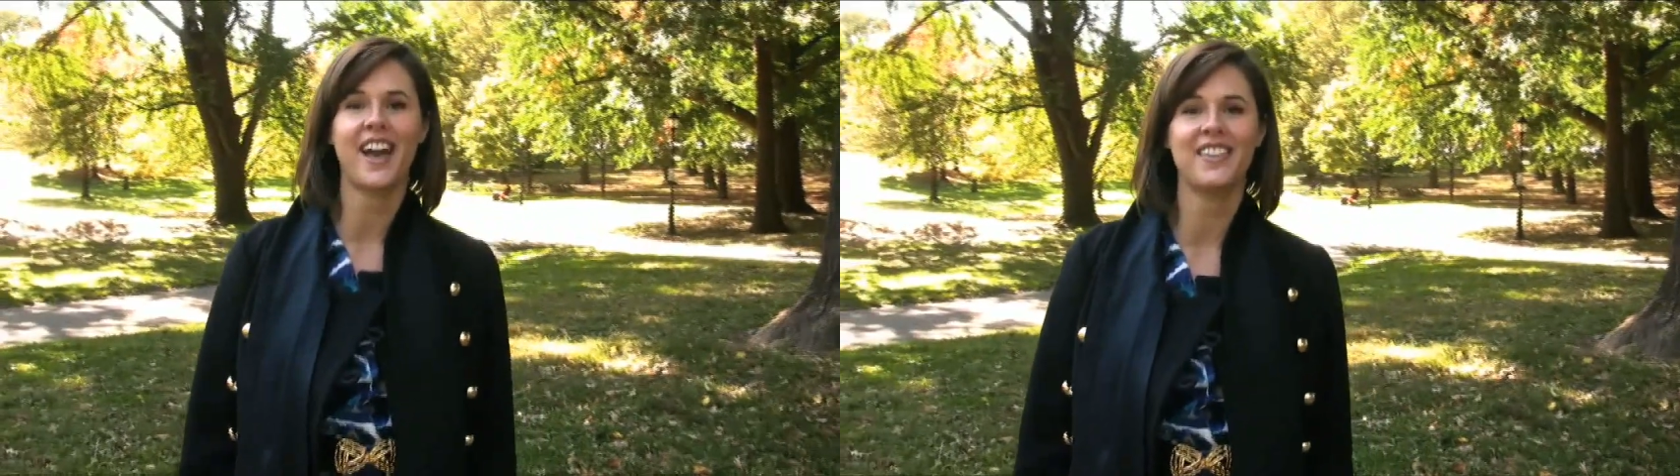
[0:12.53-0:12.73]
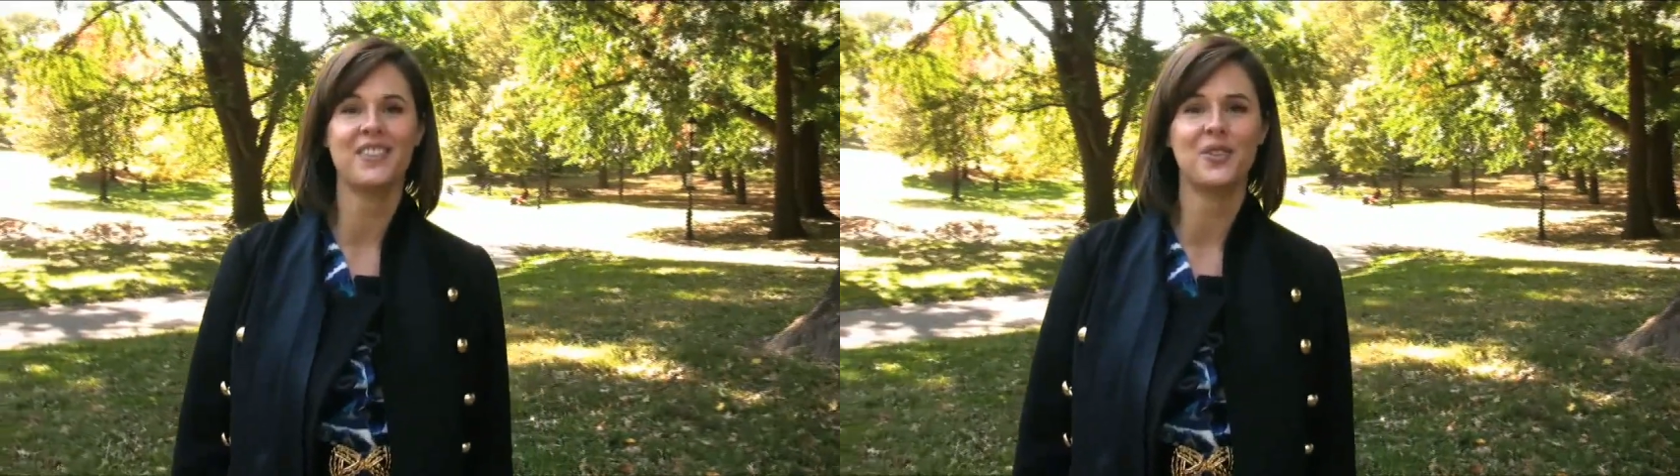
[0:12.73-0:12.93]

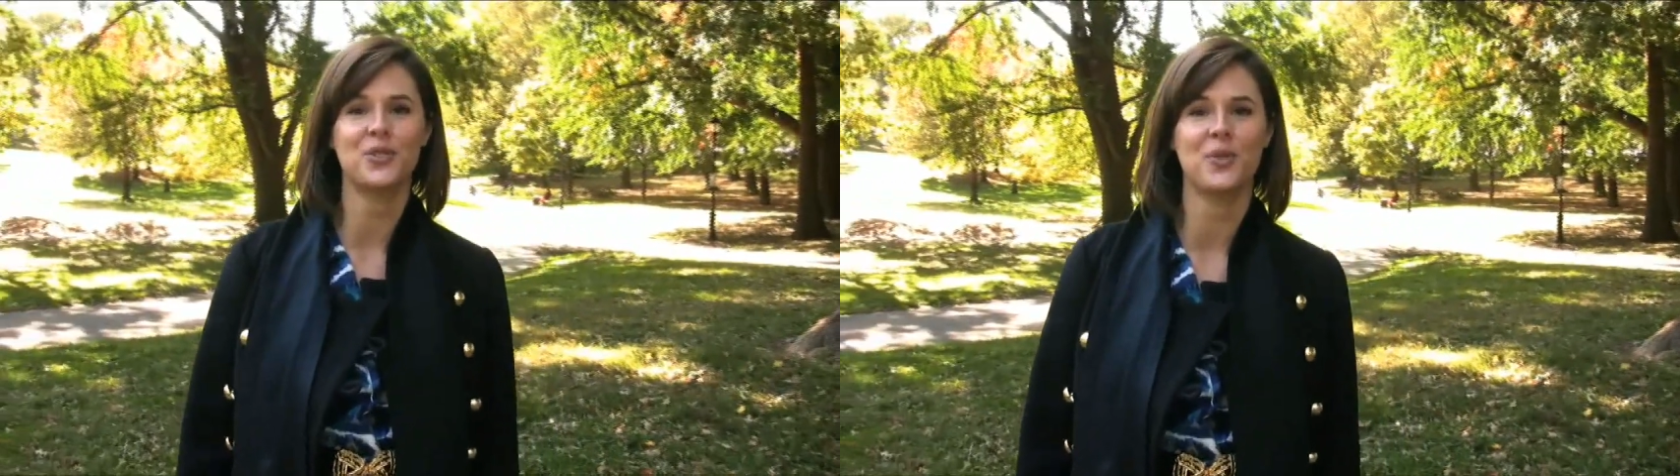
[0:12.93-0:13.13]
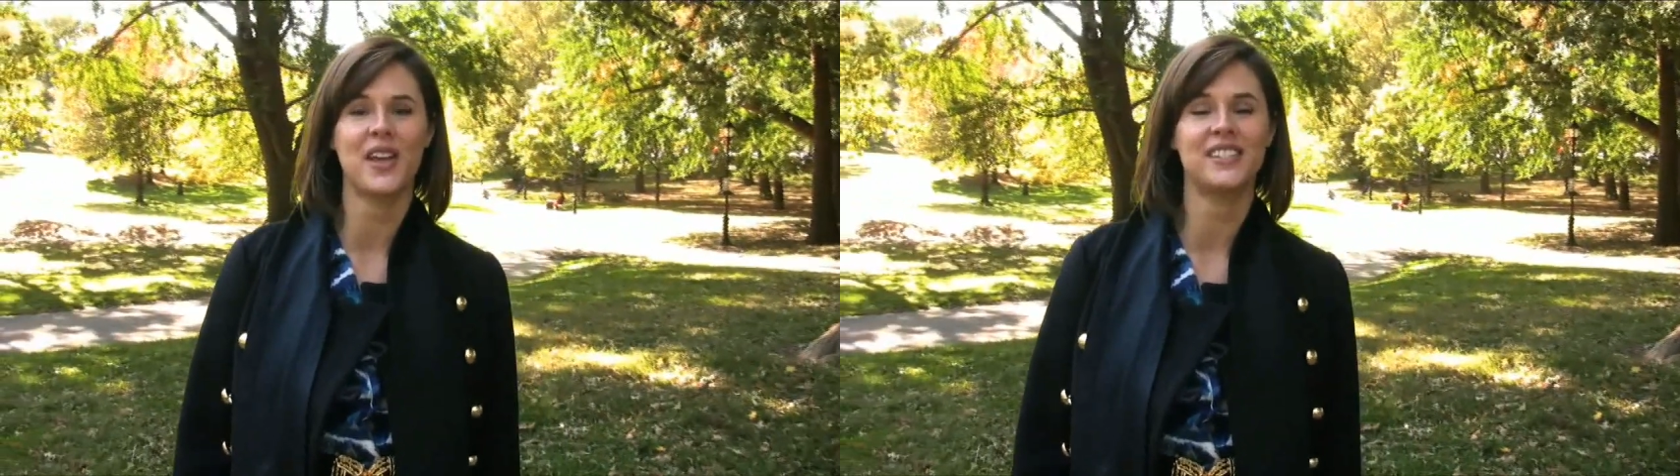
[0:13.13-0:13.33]
I think
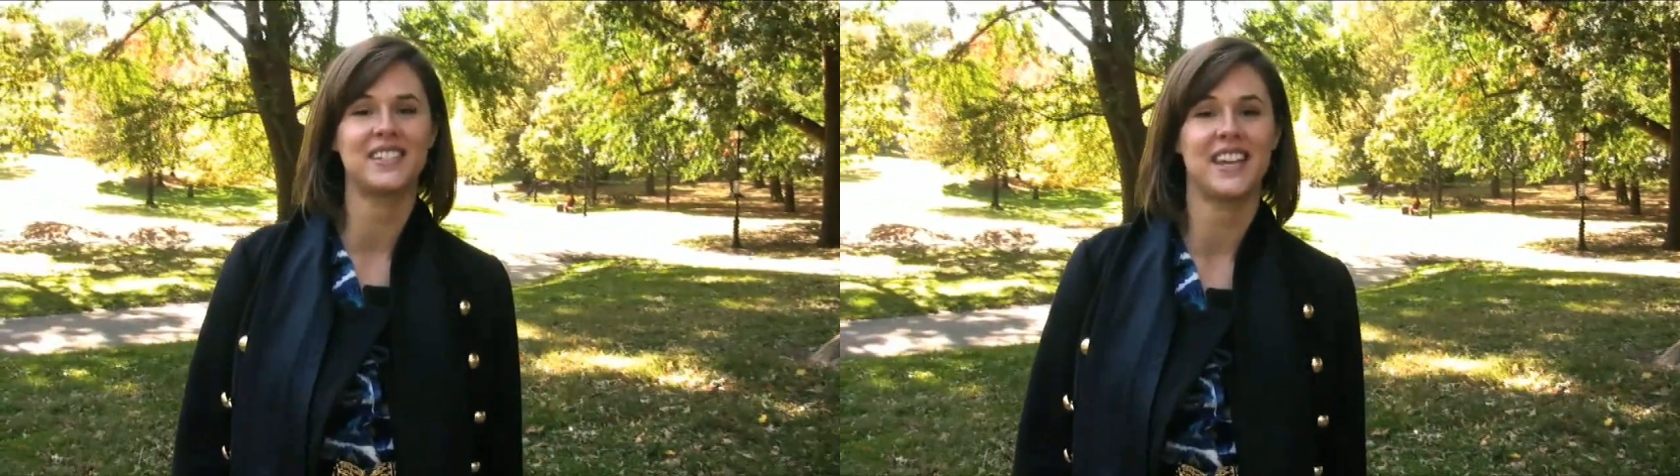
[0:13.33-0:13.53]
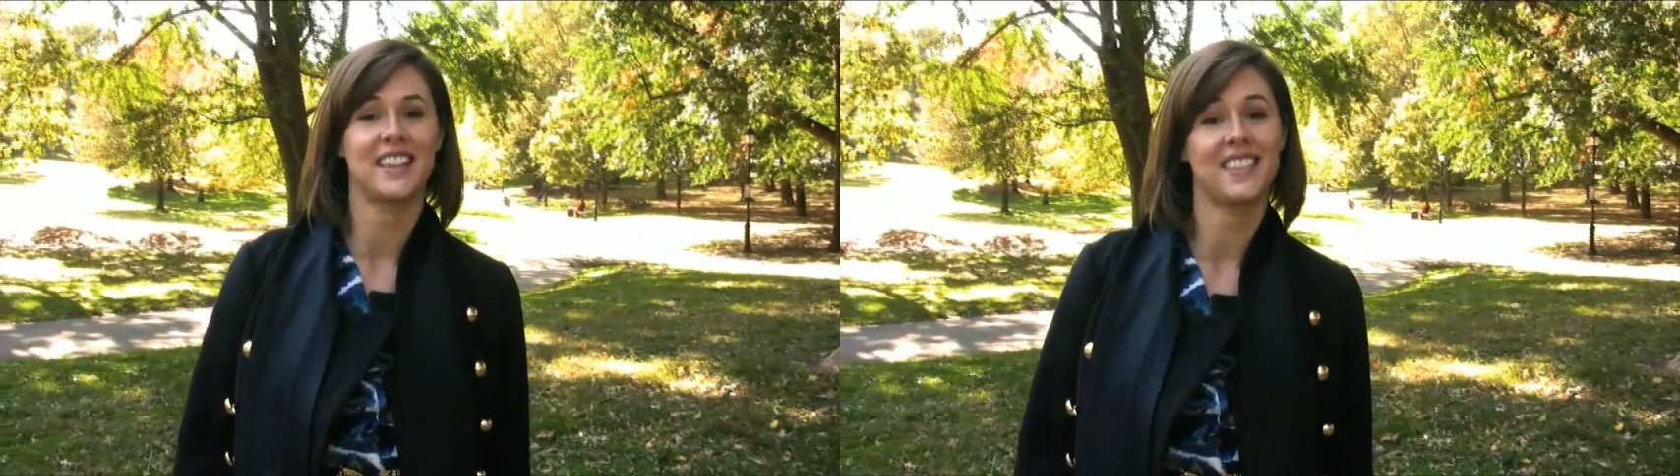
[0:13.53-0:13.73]
there's ways
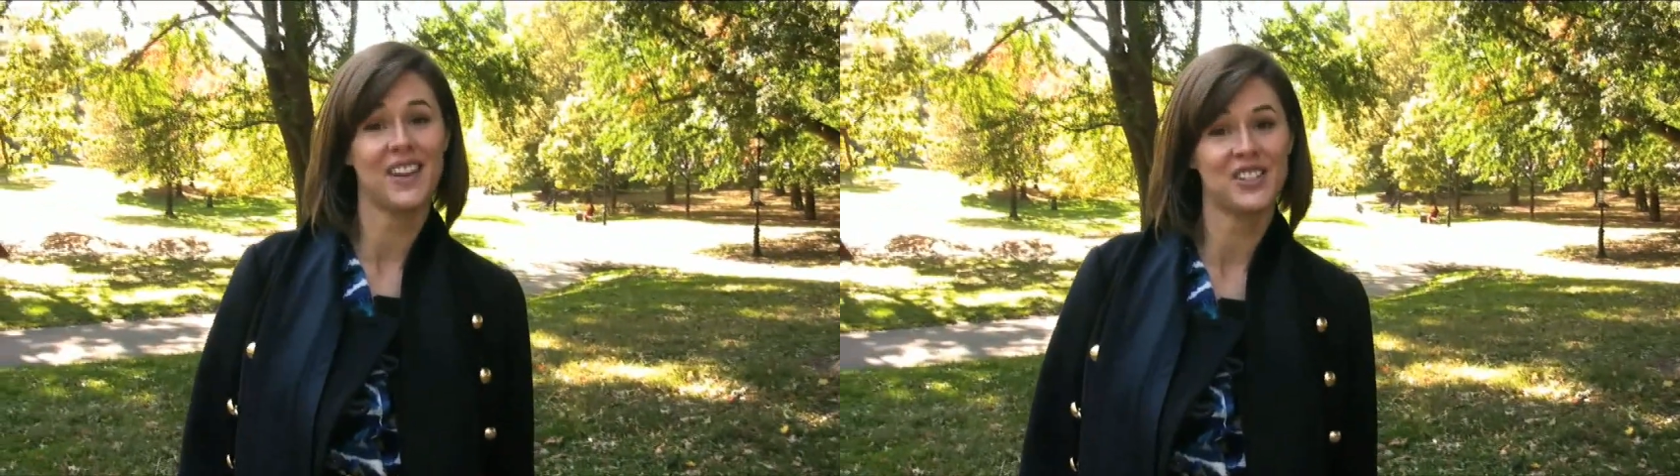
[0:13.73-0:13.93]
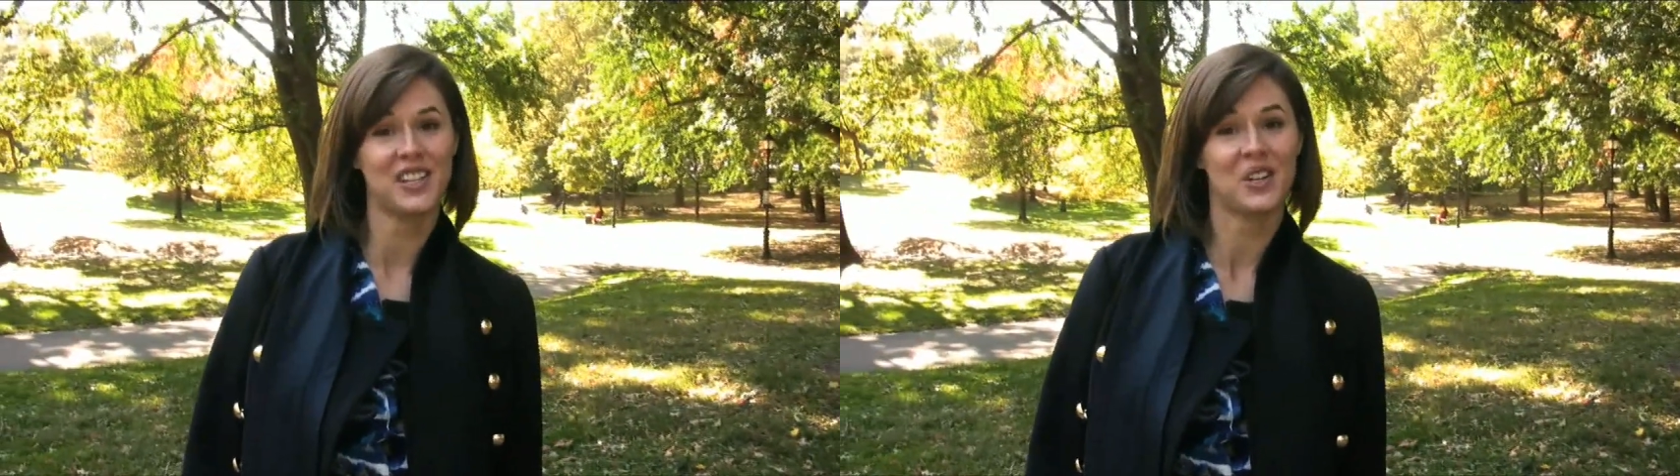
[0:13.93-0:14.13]
to take
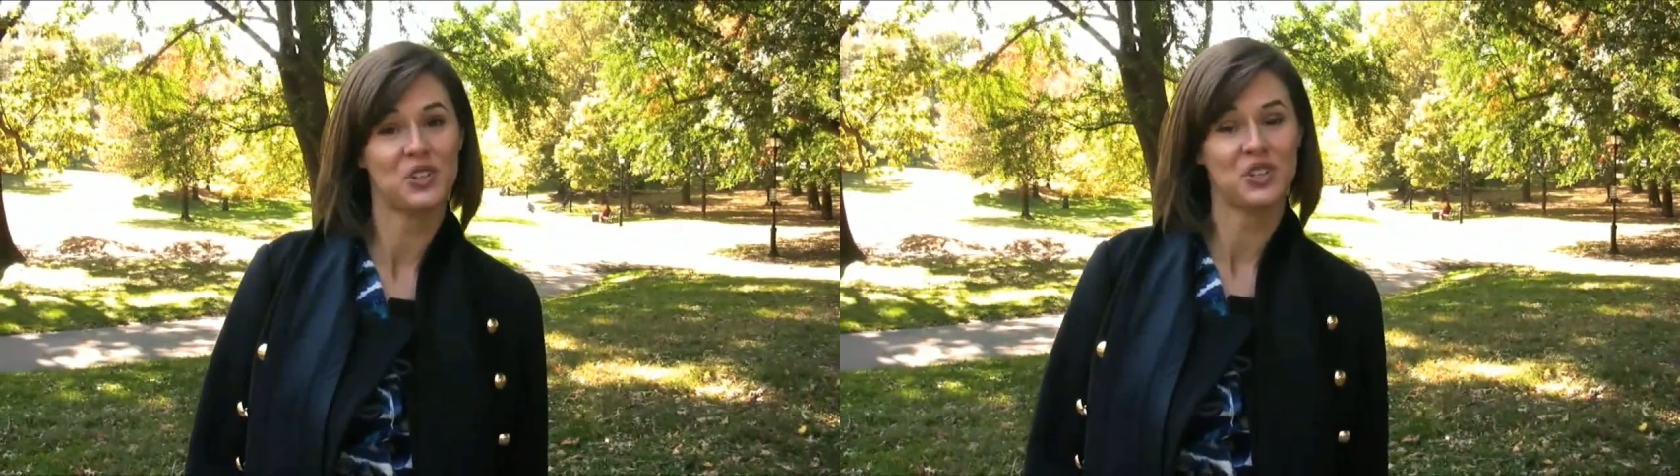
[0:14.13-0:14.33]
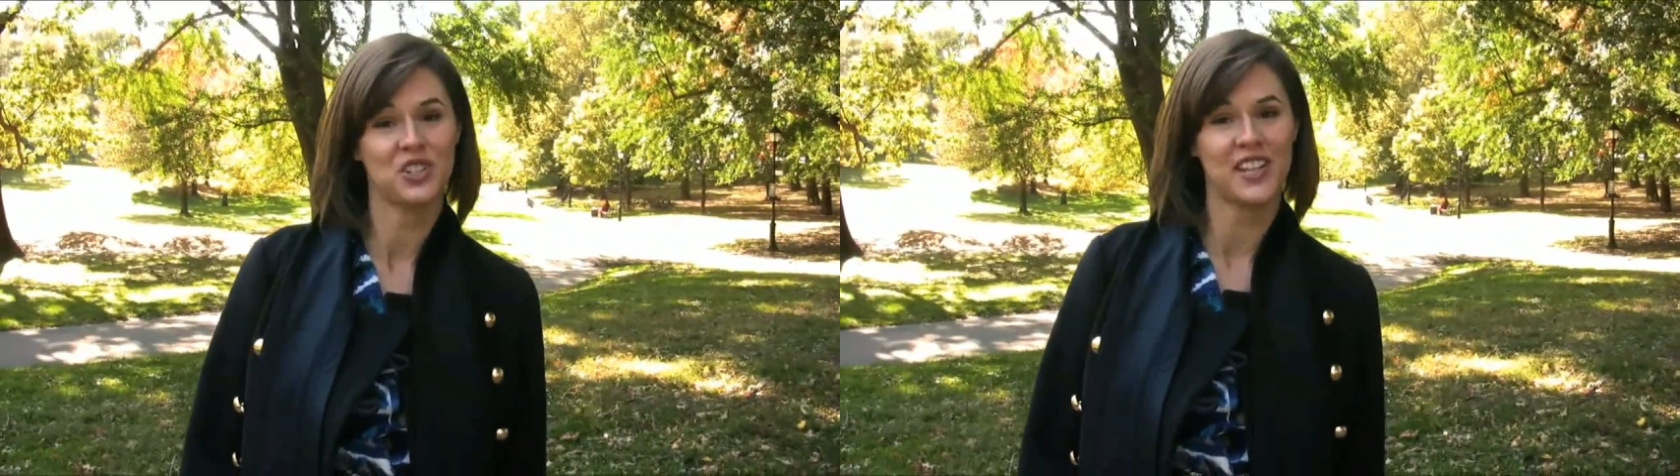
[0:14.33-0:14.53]
their
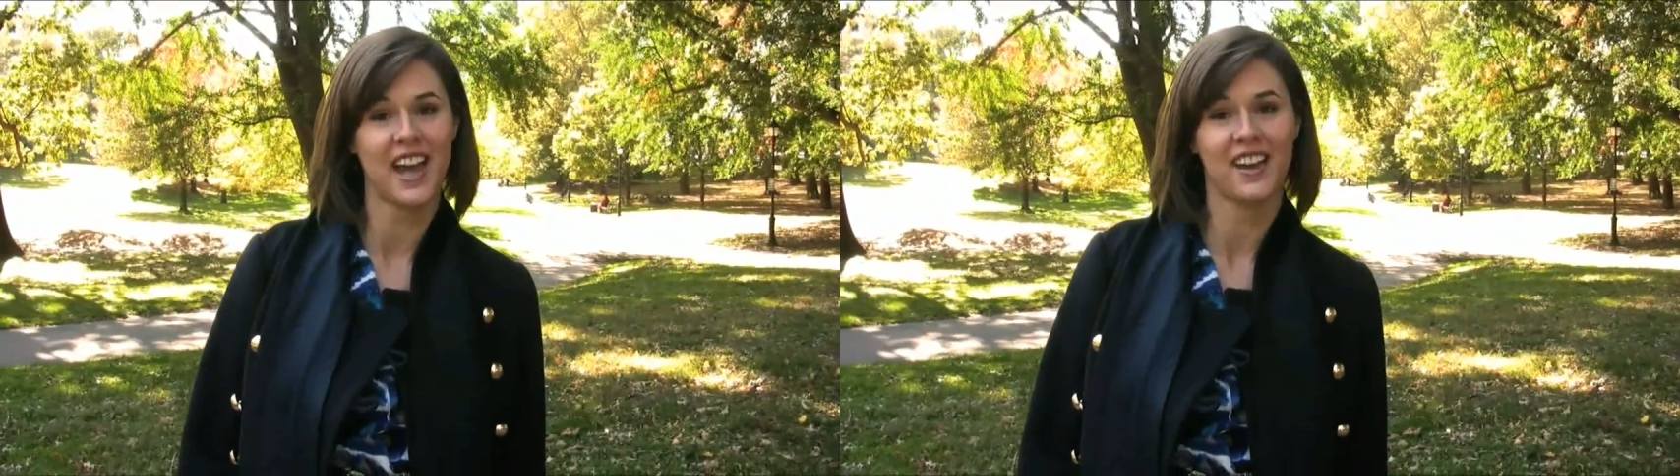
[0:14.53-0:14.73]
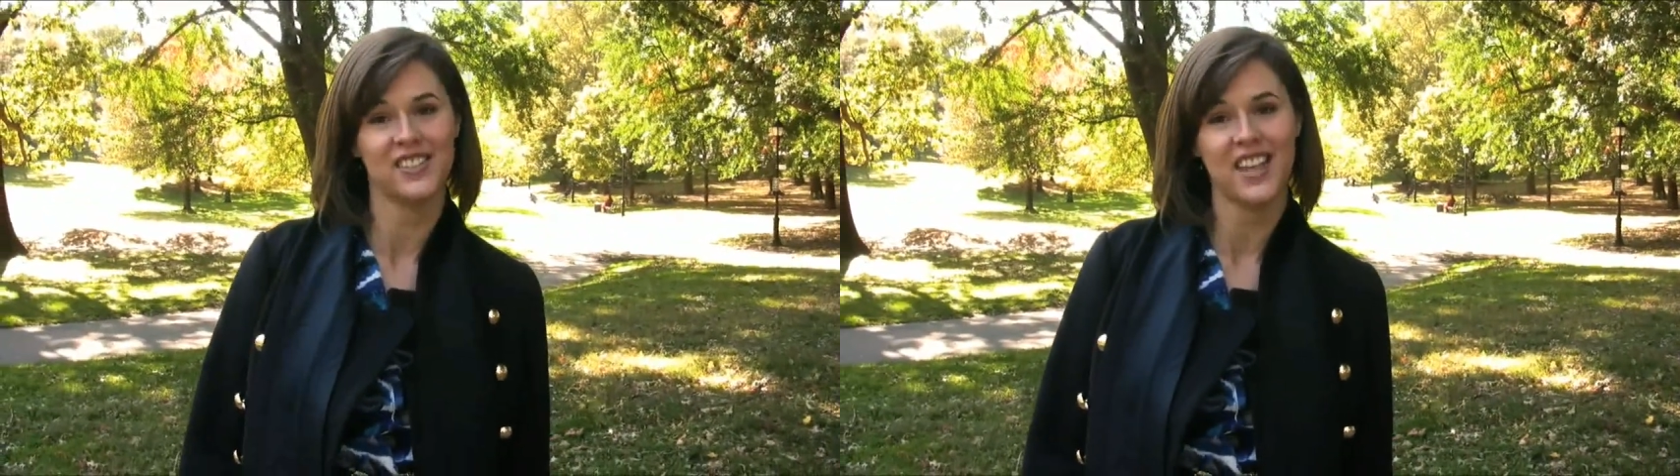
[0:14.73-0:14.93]
signature
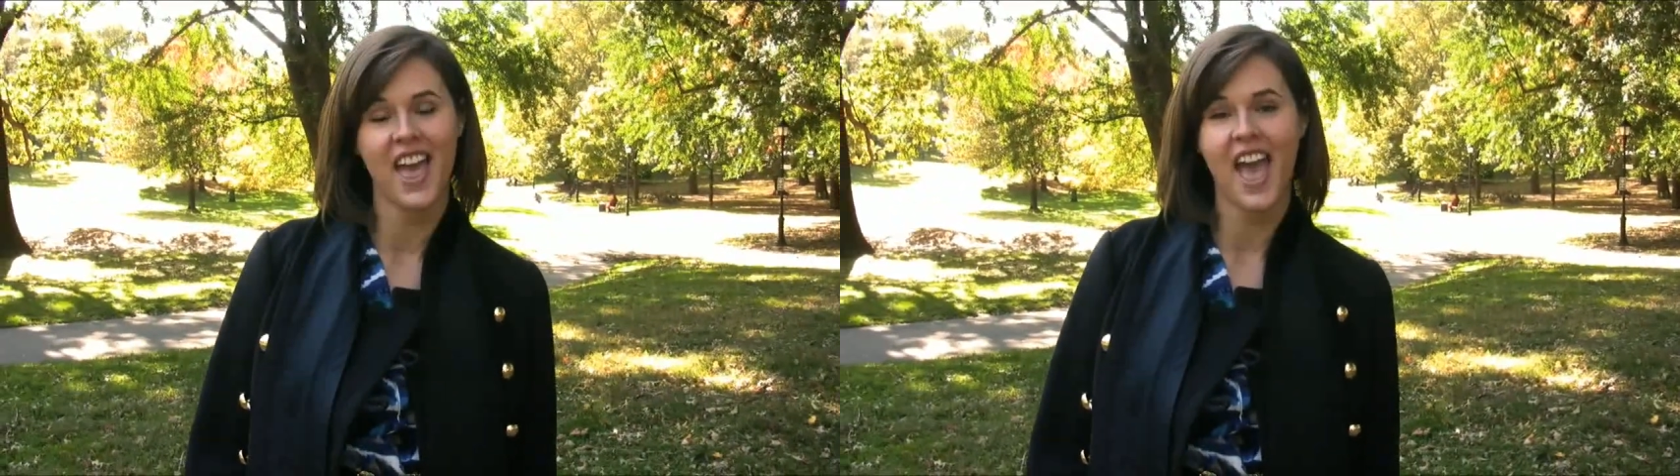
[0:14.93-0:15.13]
styles